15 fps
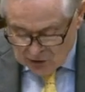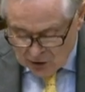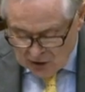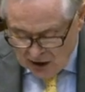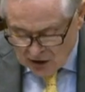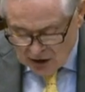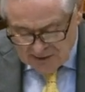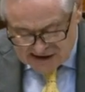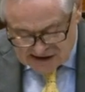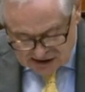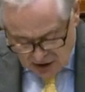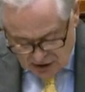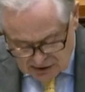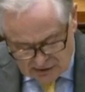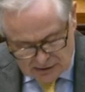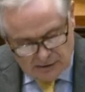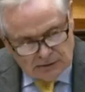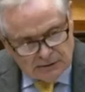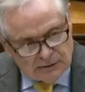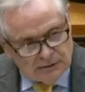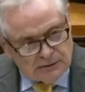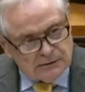longer be certain
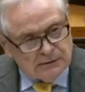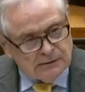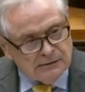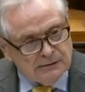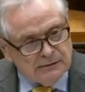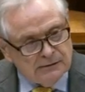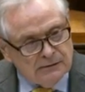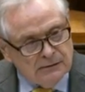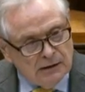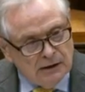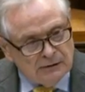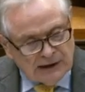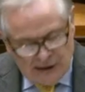that he